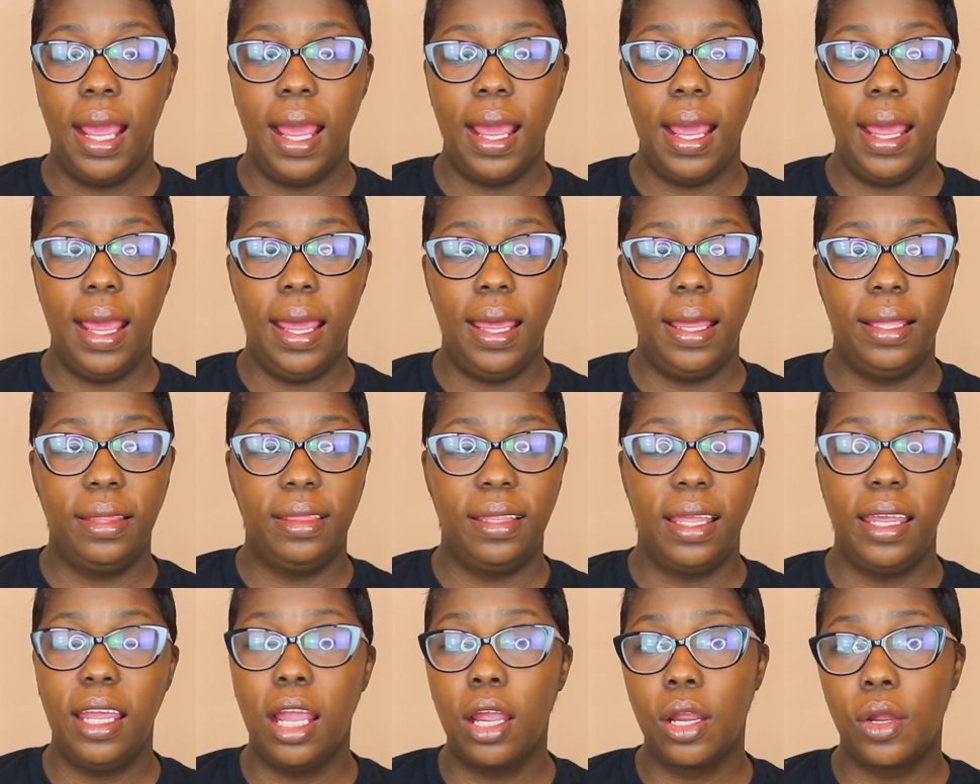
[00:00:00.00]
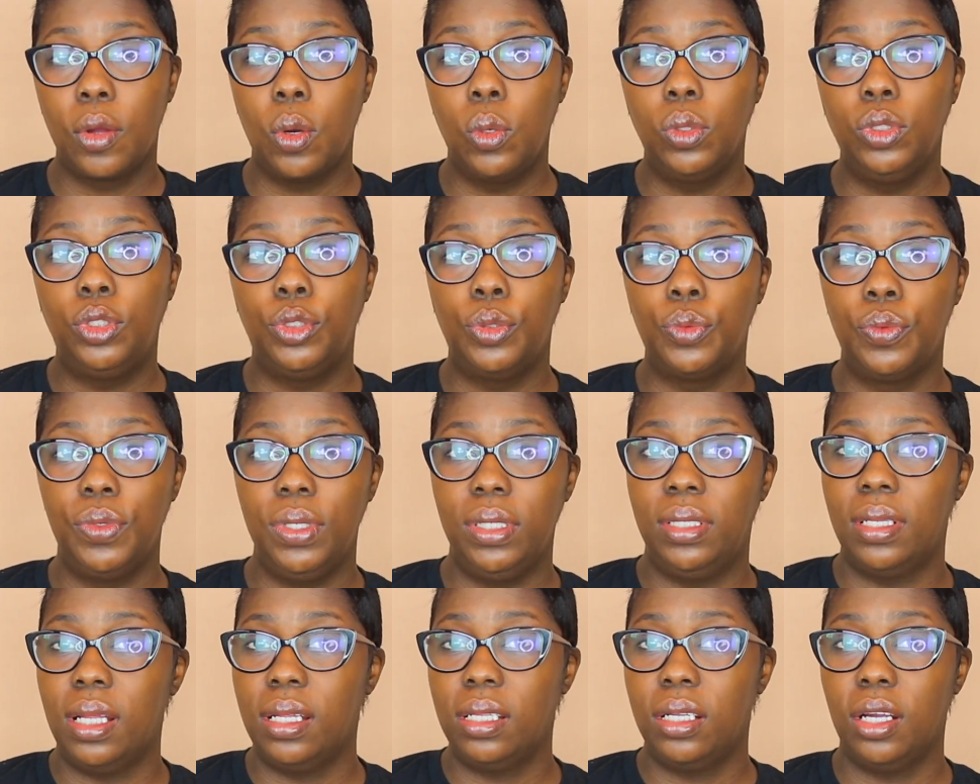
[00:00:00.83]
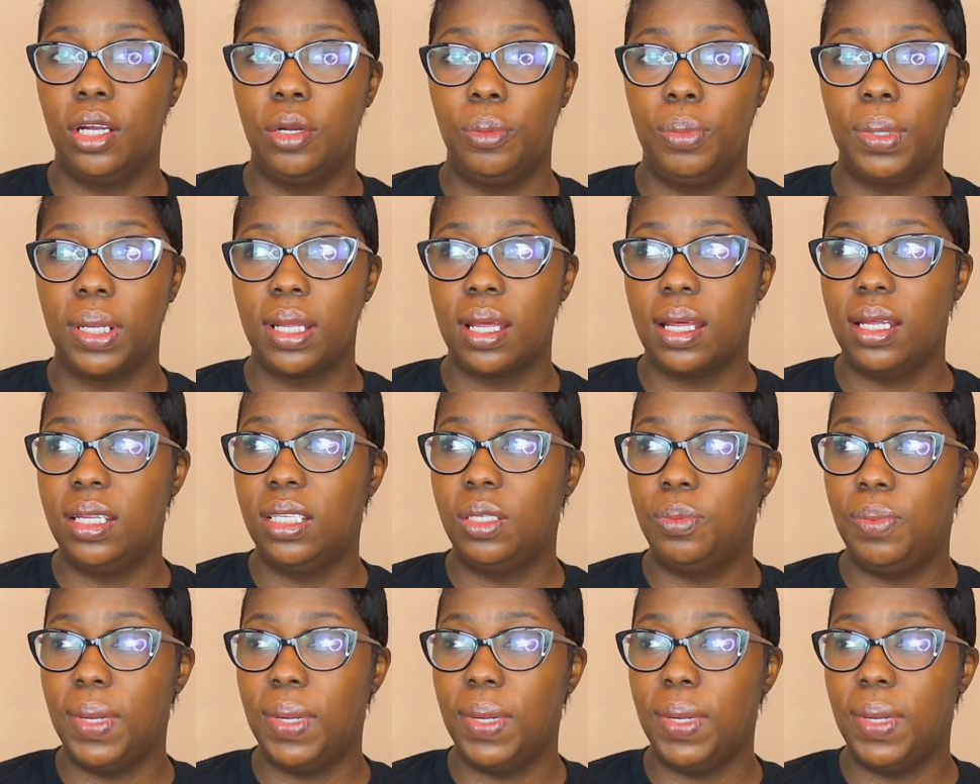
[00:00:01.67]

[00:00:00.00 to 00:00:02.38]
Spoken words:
and they are going to resent her because